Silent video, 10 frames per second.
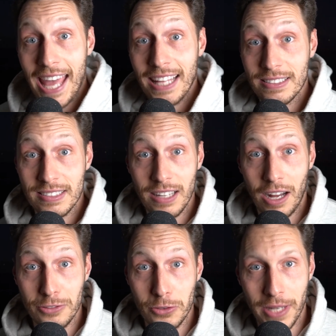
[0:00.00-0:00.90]
and
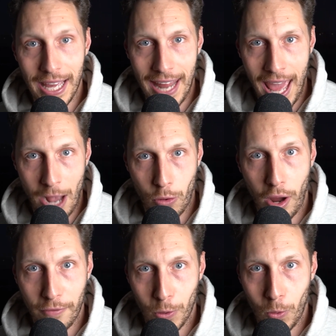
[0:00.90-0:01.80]
start to get
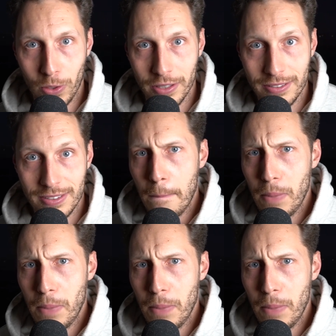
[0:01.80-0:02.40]
aircraft orders.